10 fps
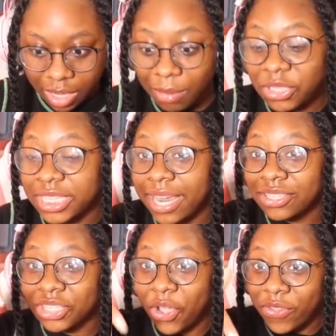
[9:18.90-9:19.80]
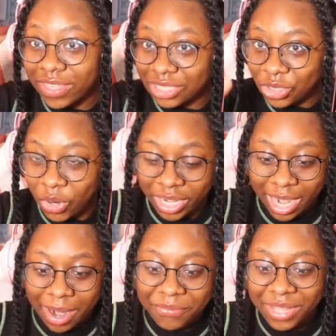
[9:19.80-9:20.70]
I'm scared to go to this door
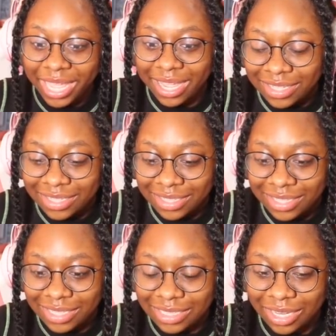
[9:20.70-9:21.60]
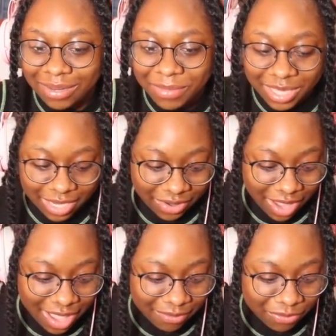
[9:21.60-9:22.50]
now. I feel like it's gonna be
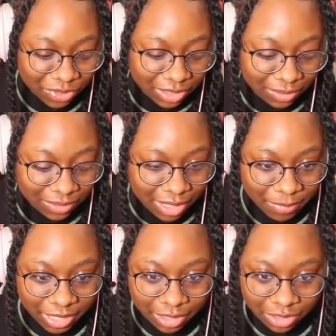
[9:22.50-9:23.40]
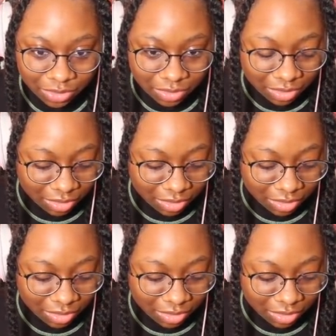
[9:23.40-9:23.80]
there every single time I go.